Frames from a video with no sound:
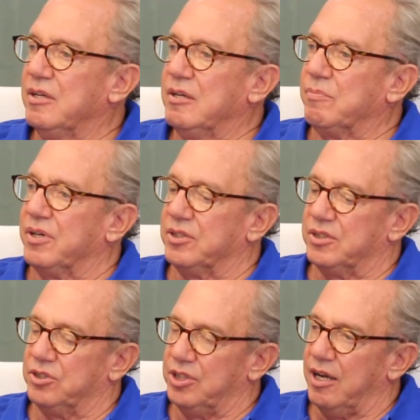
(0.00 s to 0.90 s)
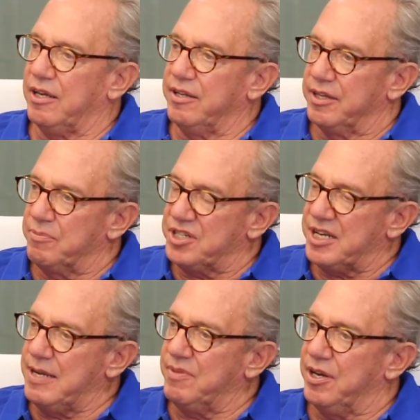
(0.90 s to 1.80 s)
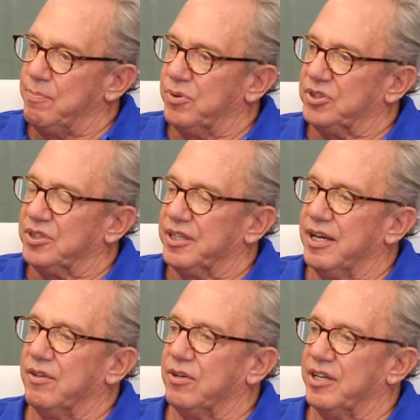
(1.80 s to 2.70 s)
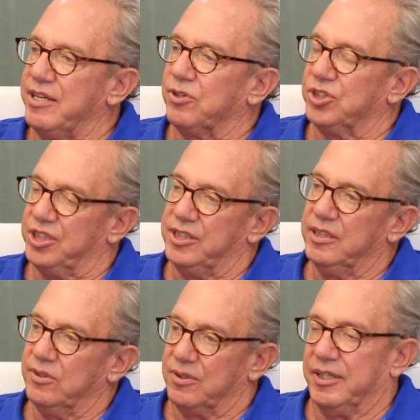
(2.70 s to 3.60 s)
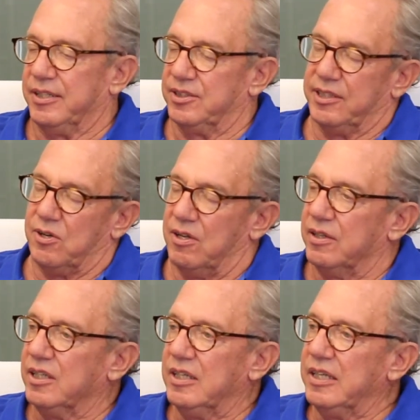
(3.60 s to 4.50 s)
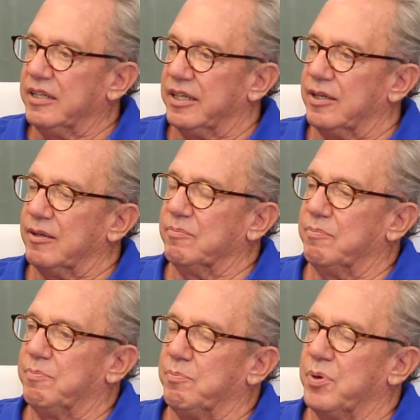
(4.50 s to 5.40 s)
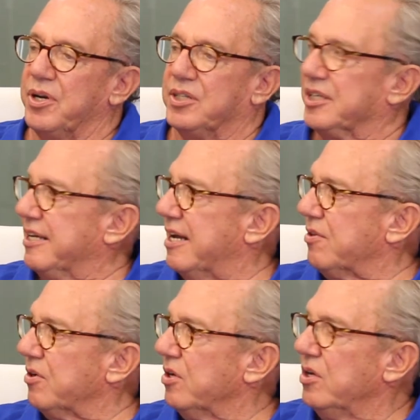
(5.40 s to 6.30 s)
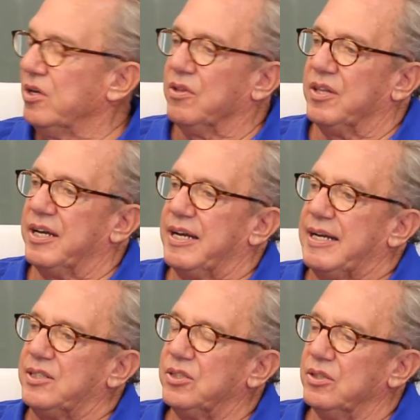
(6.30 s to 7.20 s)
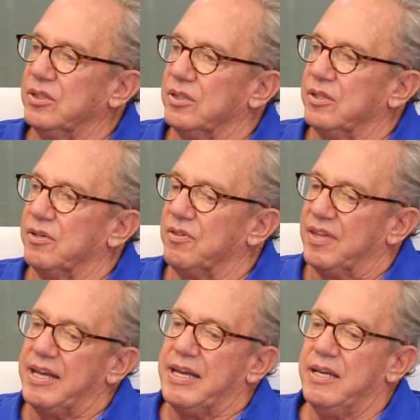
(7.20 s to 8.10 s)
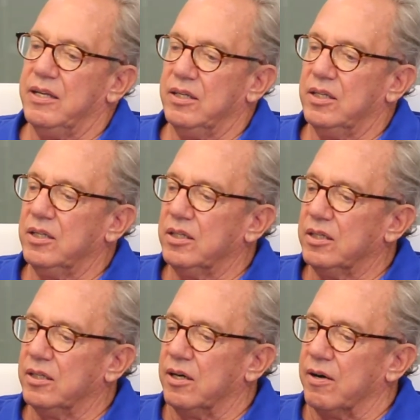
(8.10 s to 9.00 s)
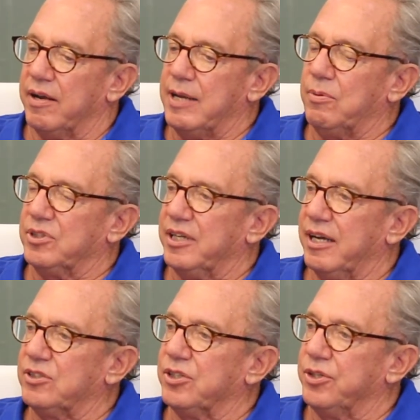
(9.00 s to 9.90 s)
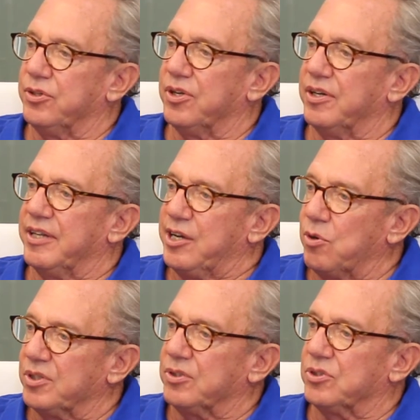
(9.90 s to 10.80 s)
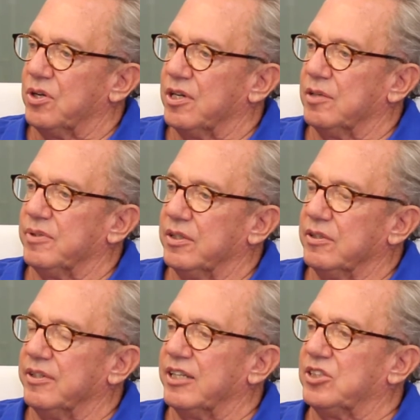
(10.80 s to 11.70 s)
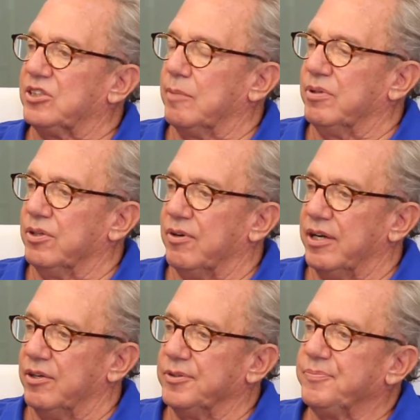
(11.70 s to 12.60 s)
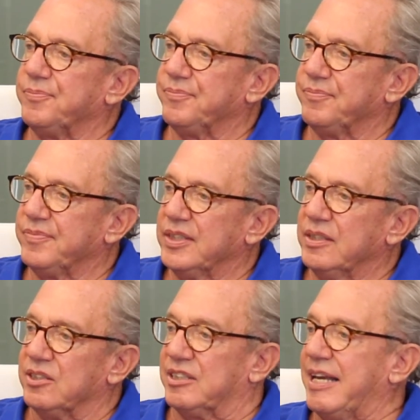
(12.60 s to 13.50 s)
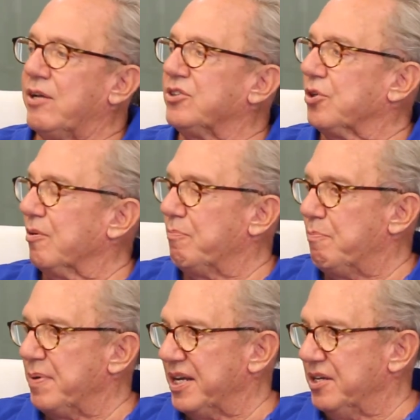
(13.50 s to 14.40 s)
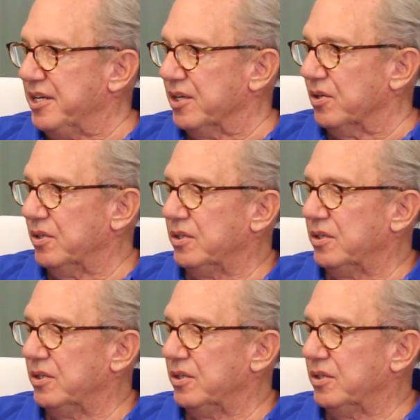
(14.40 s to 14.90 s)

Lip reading: but it's the jockey and the team that he puts together, he or she, or it as I call it, put it together, that they are able to execute on it, and they know what they're talking about. They're not stumbling around. Sales are a big deal.